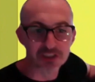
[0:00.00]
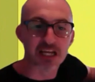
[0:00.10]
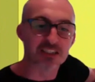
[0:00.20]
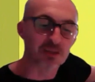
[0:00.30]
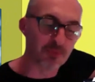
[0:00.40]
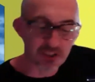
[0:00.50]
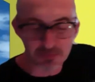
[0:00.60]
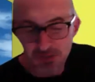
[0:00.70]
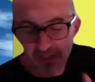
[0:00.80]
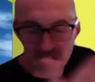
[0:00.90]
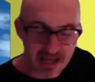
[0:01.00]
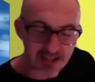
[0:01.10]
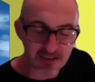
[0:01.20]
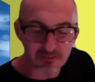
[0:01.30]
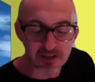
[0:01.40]
Is that something that's been
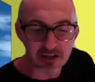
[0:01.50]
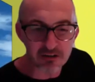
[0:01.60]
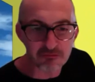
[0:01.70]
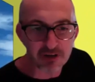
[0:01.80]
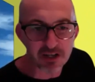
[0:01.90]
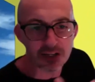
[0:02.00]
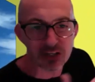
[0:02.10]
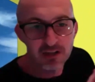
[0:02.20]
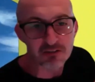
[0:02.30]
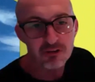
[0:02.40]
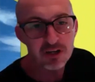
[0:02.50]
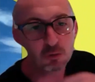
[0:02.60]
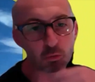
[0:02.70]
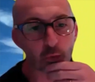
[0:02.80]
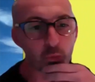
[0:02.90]
collectively agreed,
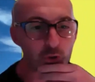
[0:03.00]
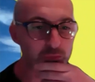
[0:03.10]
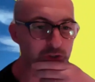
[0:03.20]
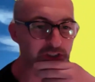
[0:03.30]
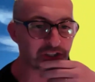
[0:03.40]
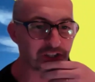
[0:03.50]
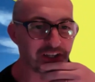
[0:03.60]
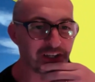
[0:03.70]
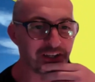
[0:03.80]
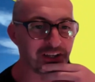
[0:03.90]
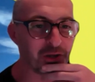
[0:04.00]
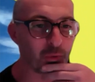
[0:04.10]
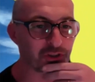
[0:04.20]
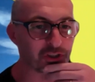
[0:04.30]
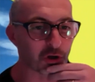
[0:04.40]
or what's the
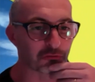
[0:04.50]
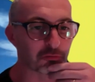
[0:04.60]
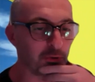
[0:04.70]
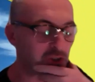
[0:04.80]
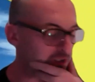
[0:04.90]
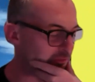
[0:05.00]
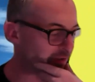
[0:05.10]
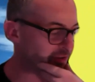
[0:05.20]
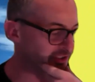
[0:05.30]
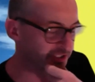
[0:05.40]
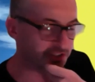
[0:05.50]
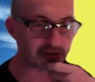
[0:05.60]
contribution of others in this